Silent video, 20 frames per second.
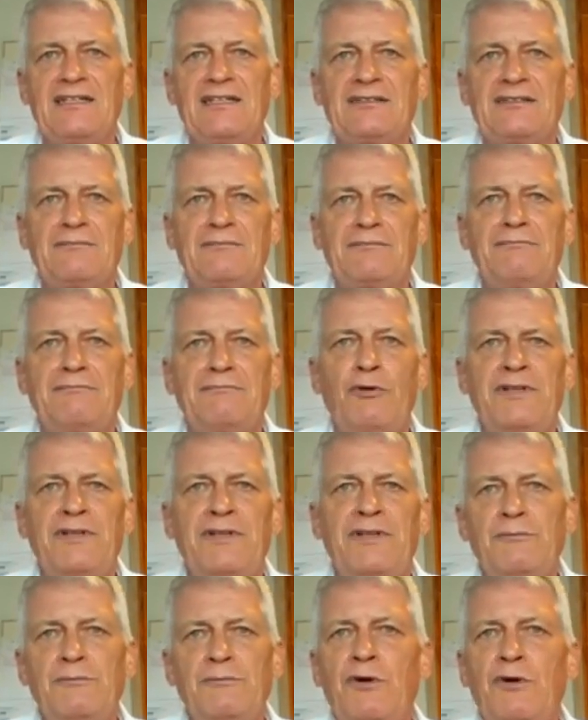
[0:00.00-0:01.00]
So more
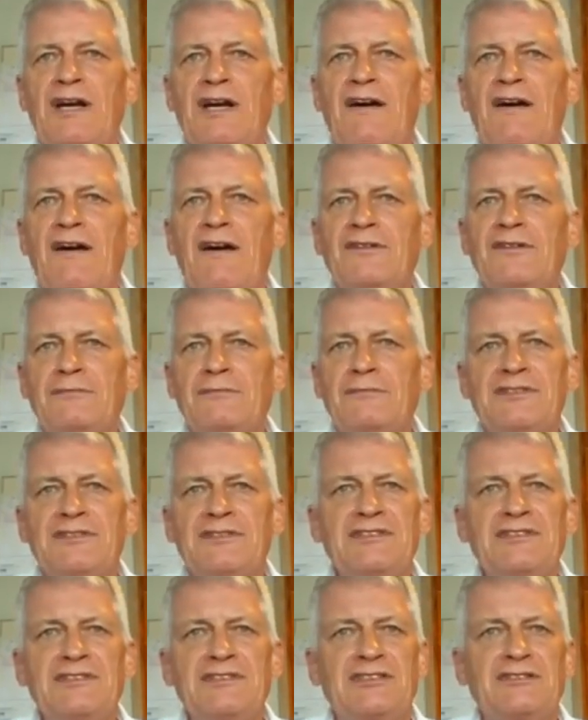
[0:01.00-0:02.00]
and more
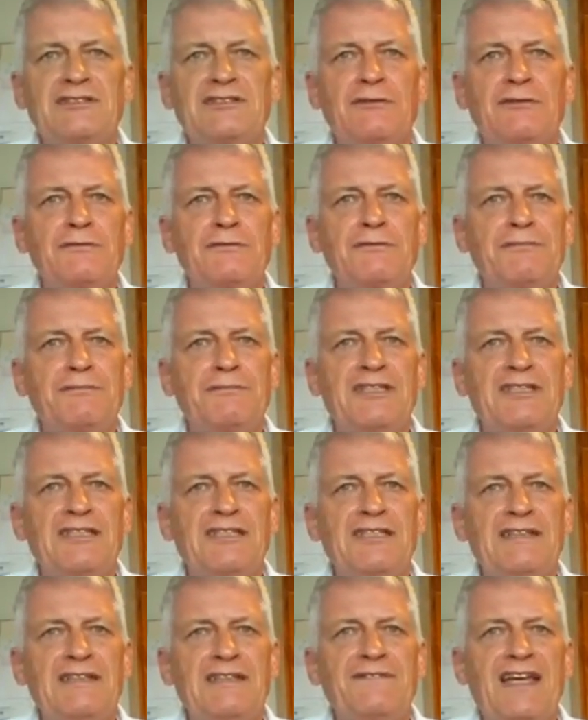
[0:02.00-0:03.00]
governments don't
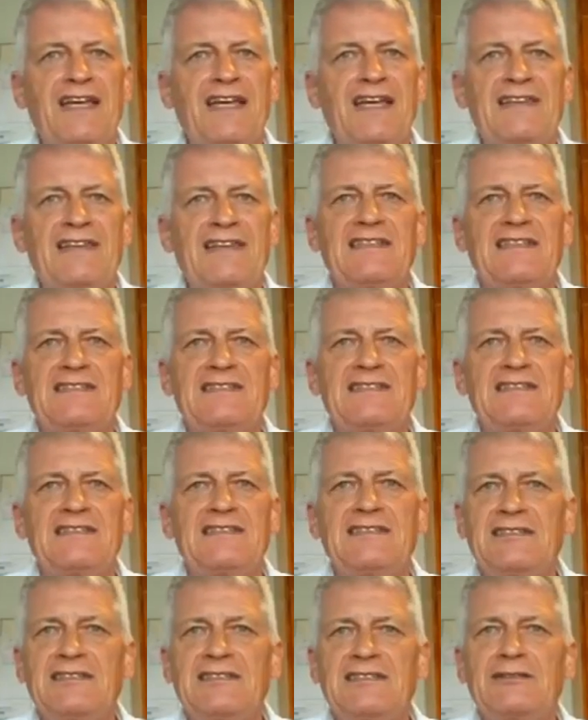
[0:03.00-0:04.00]
believe that their
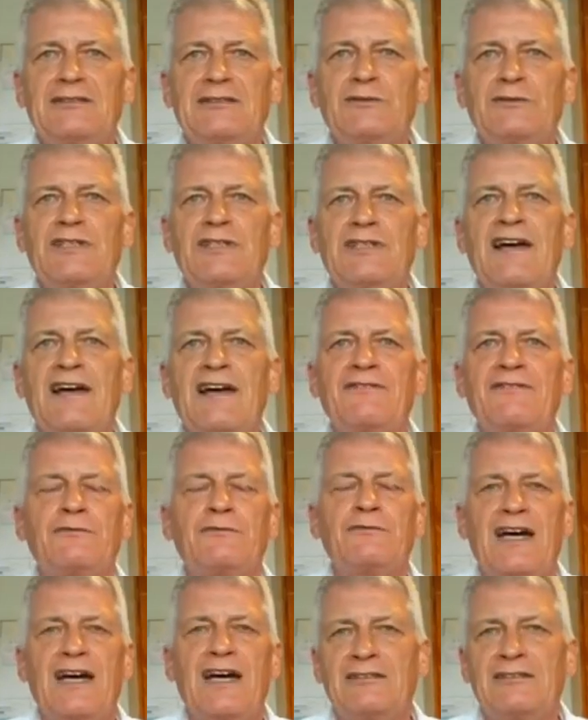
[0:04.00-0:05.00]
citizens should have the
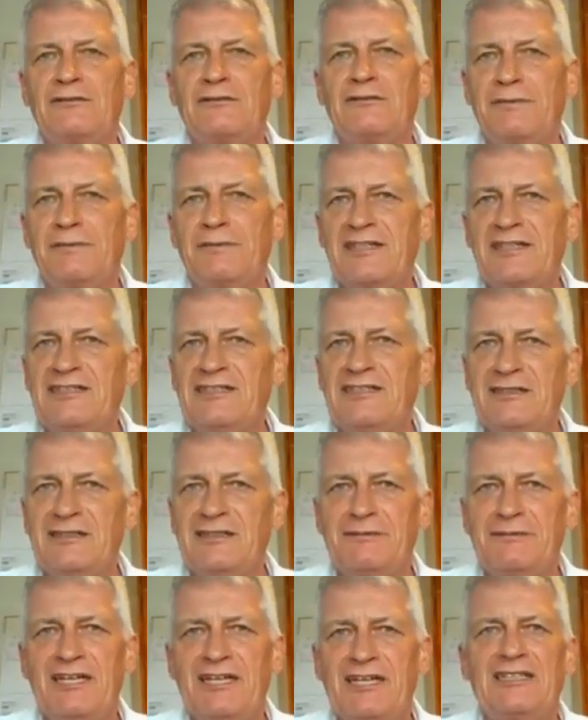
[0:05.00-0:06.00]
right to
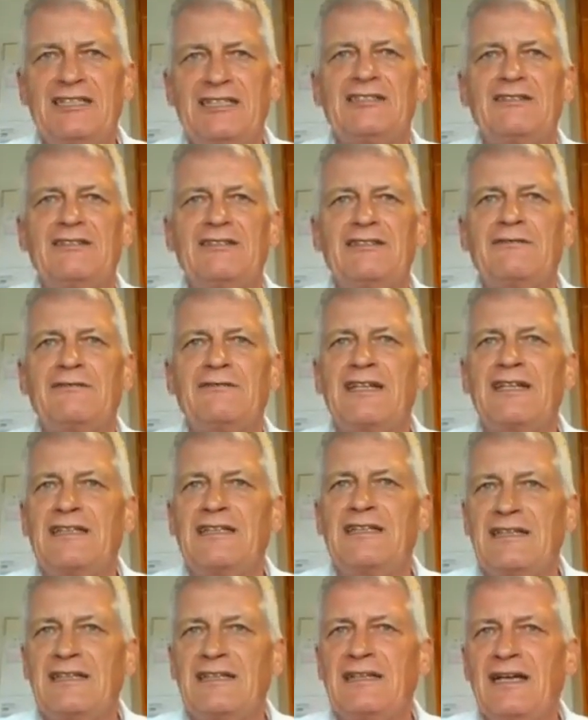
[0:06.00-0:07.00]
participate in
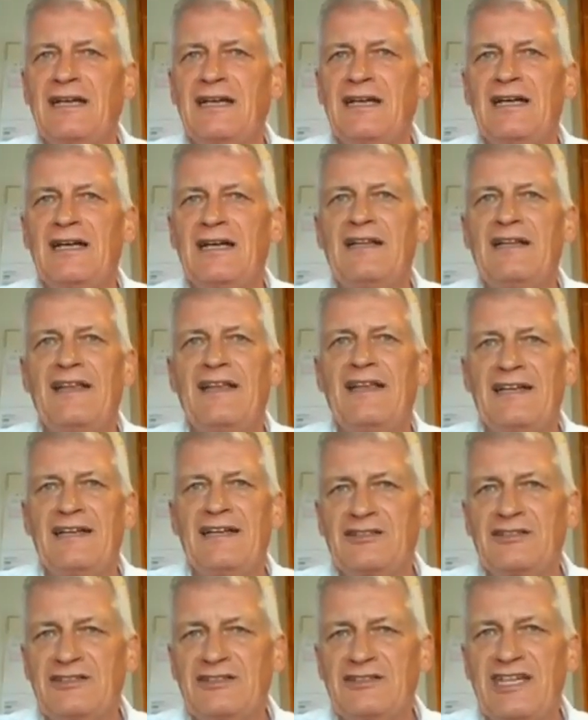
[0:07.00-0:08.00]
running their
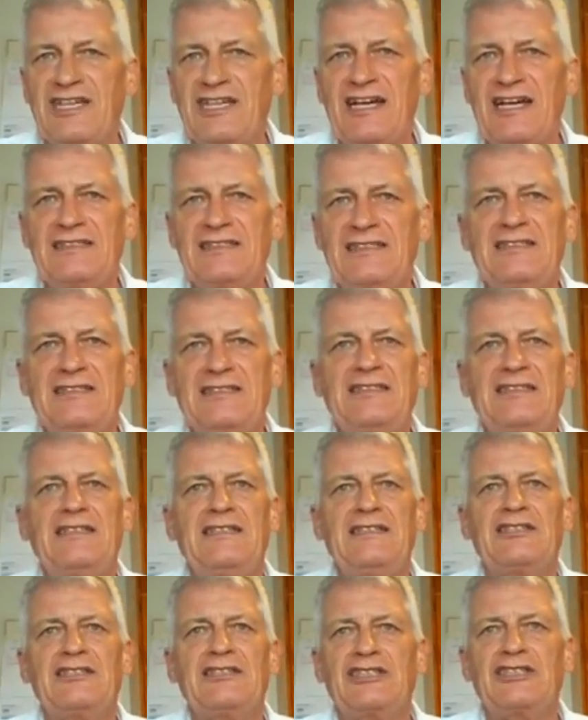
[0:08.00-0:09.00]

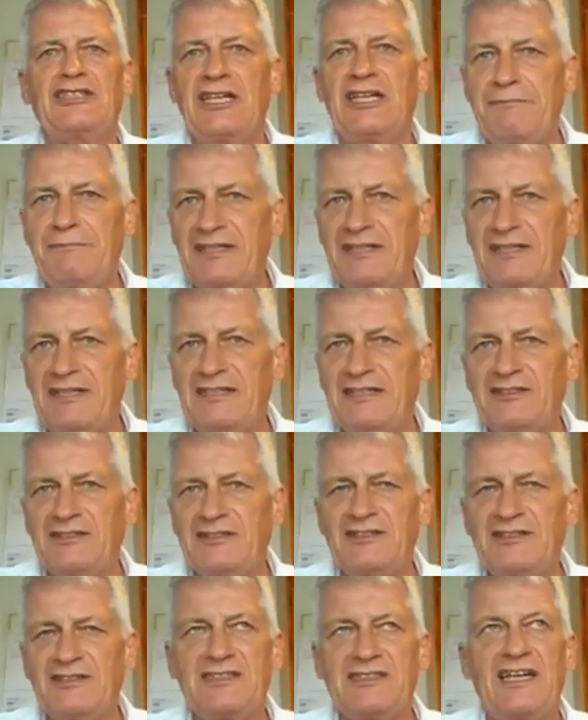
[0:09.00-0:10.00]
society and shaping their
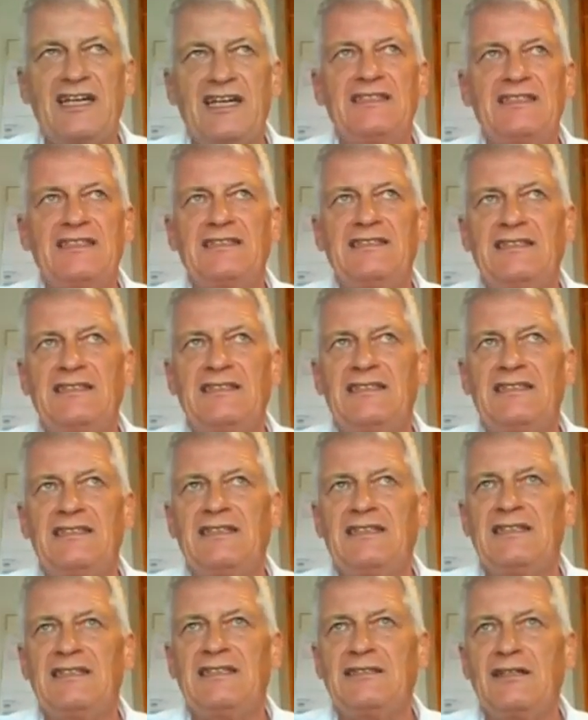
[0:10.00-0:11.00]

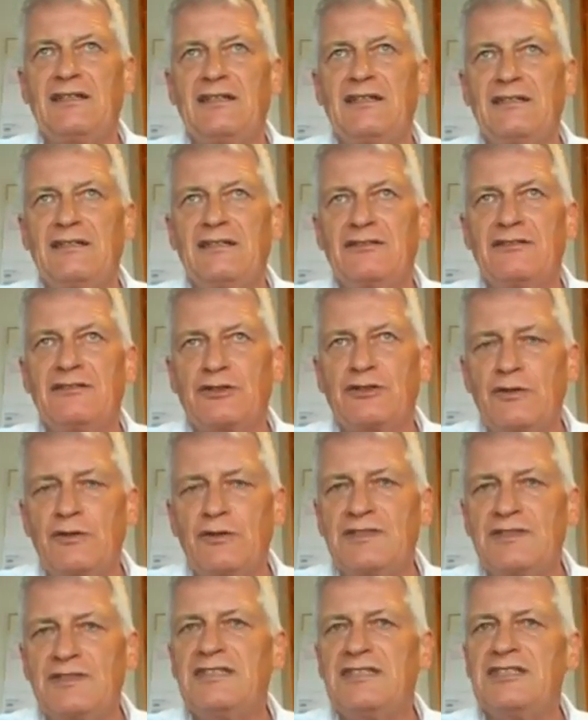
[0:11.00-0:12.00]
society and
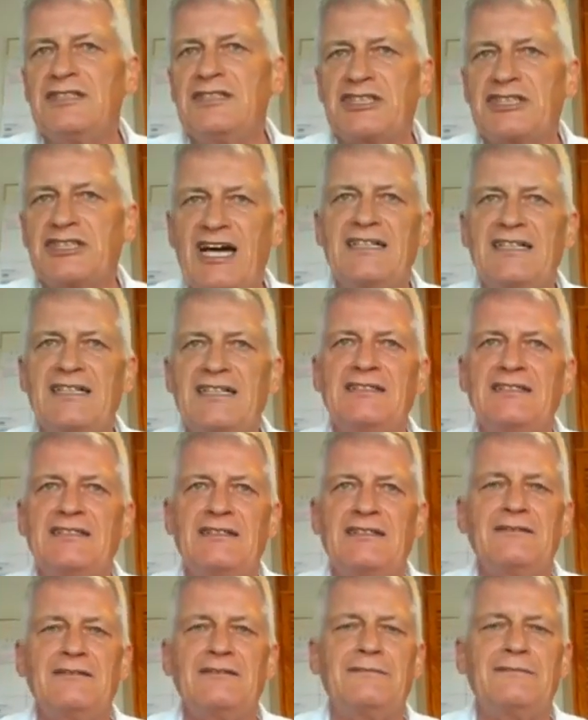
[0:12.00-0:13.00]
jointly
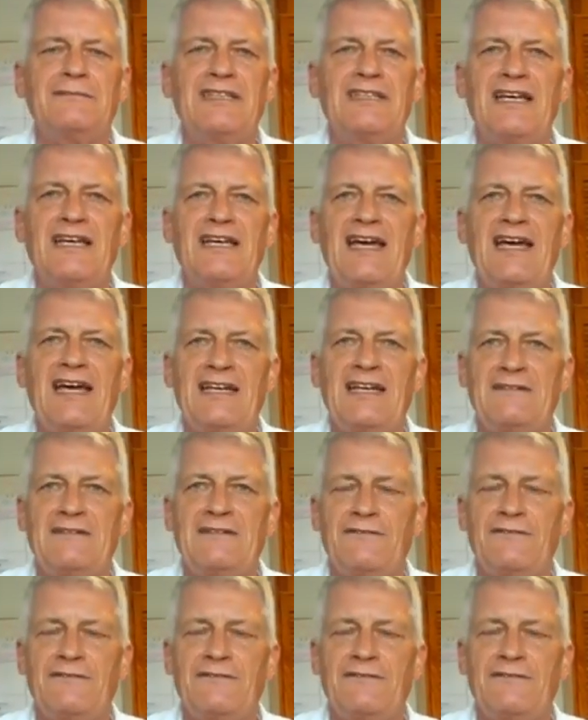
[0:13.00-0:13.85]
charting the way ahead